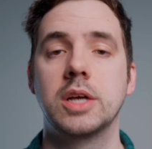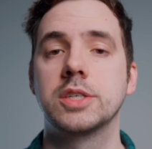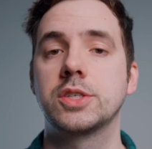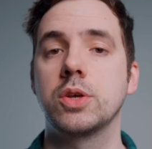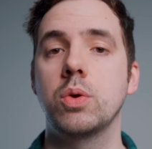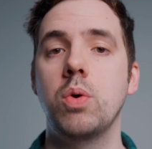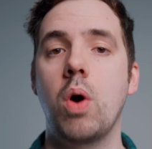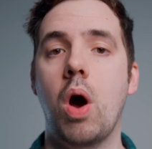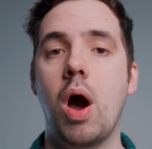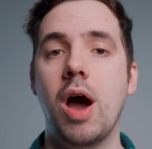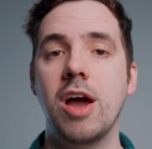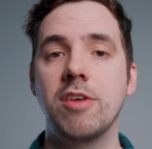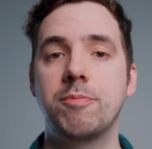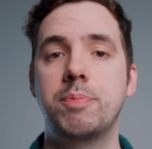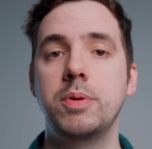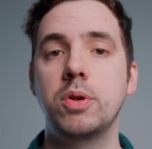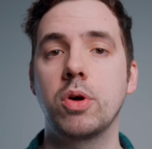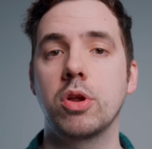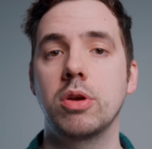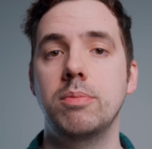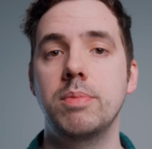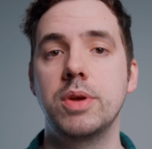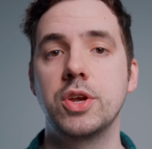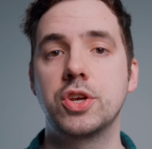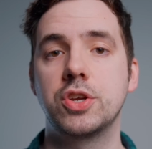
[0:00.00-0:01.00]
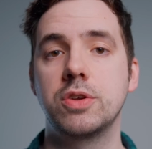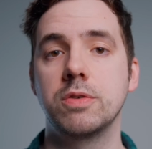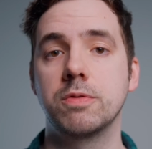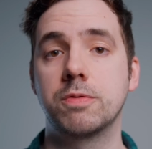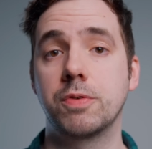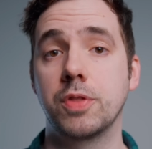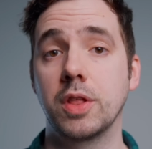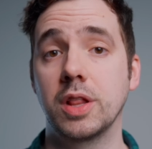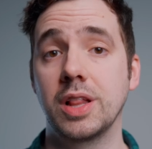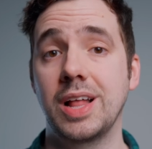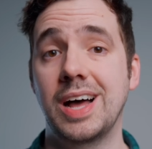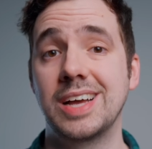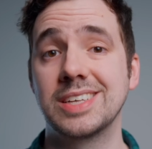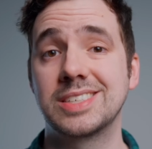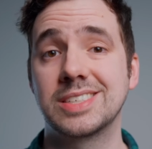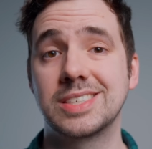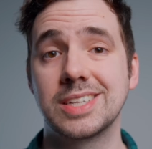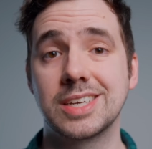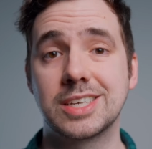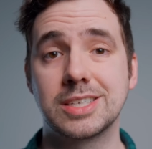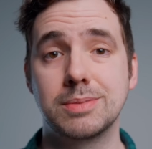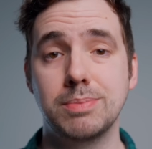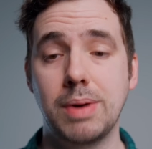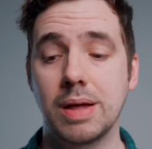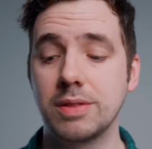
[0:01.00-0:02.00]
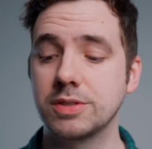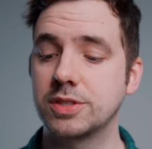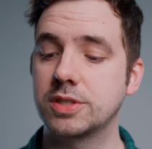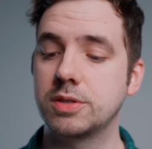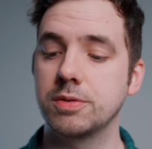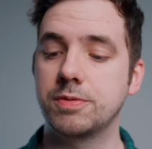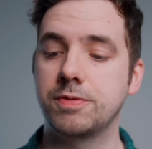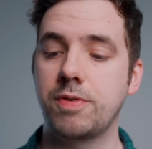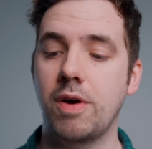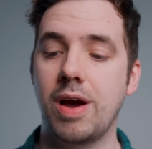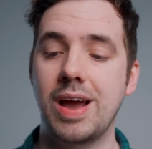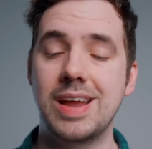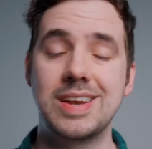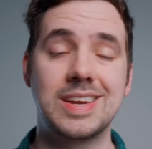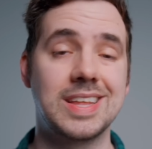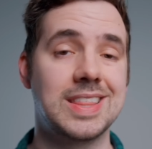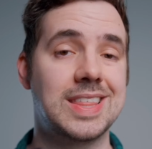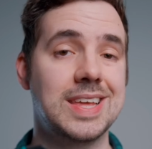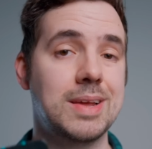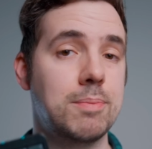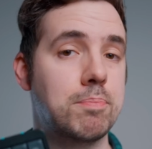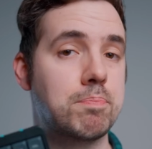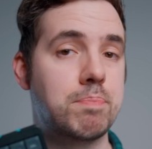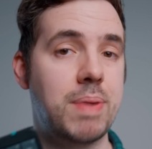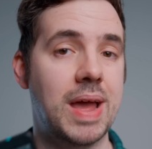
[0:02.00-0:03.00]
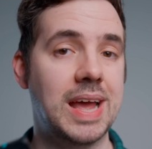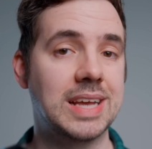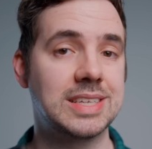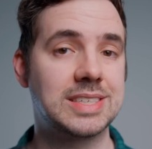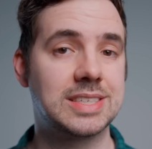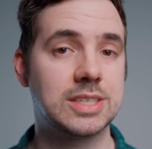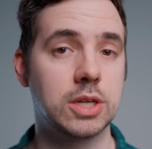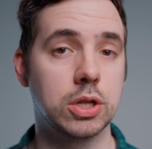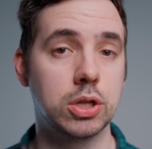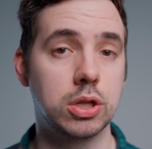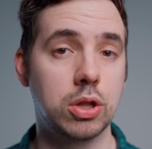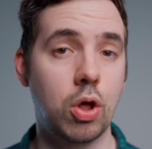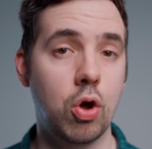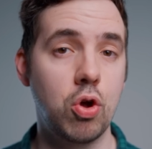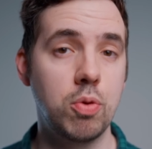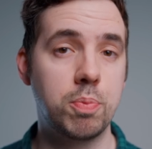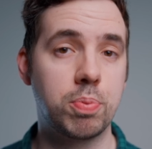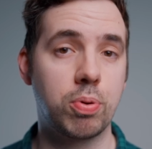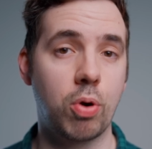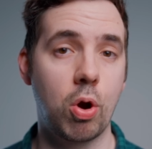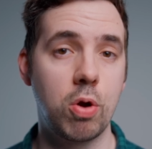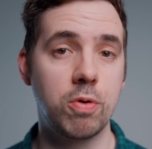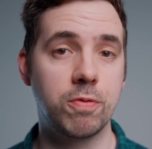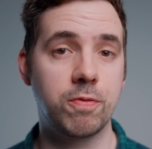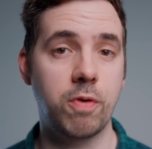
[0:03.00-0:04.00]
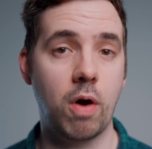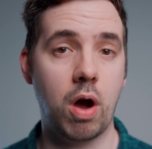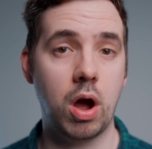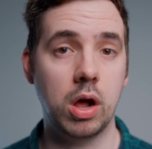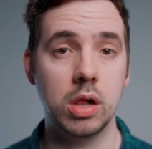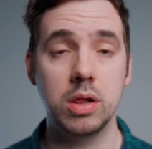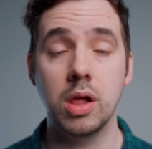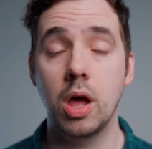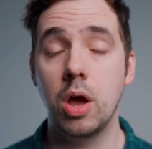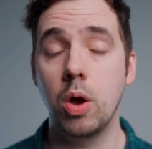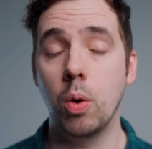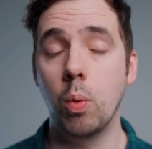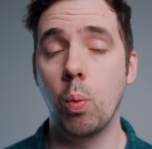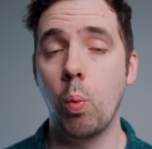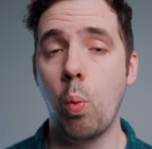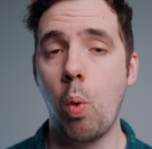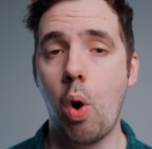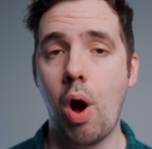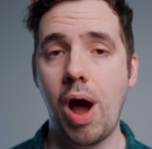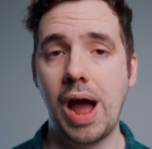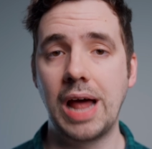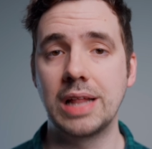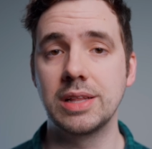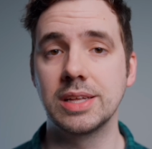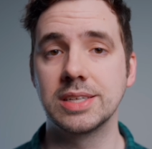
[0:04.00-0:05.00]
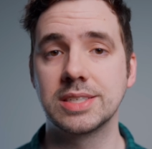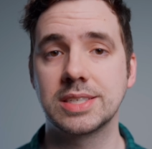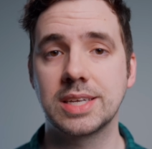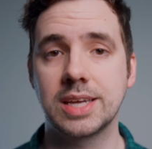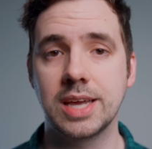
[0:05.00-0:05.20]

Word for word: So I've been on a mission for the last 6 months to find the best low profile wireless